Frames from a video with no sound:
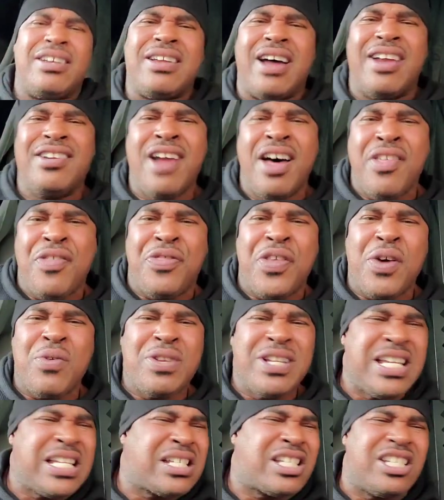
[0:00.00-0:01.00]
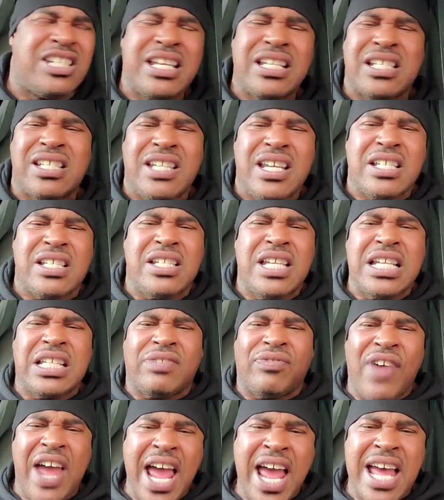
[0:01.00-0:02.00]
Another thing with these
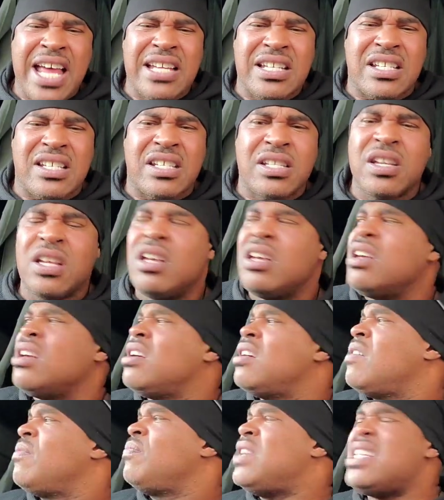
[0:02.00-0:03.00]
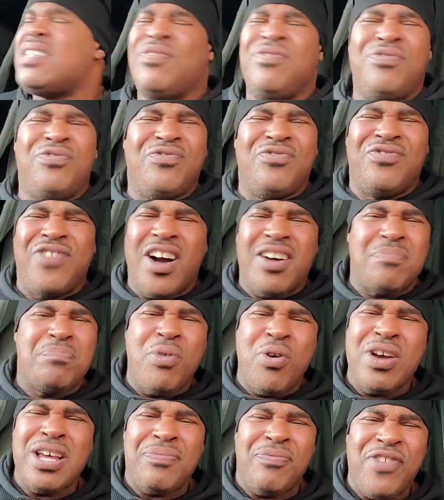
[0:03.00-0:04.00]
fans, these
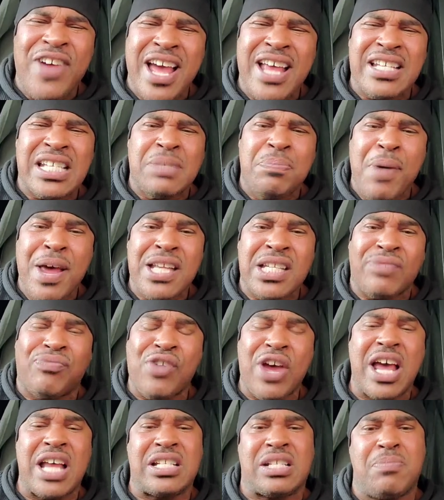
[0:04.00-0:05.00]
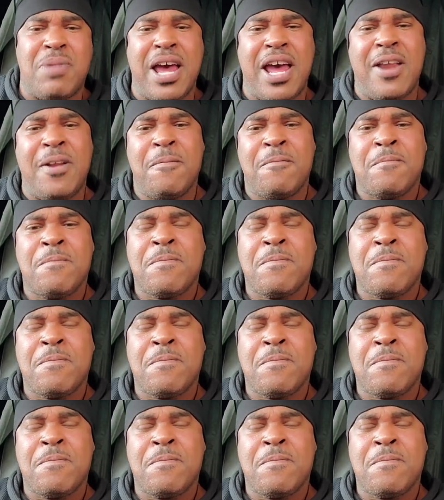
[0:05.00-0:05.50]
boy fans, Spence fans, man.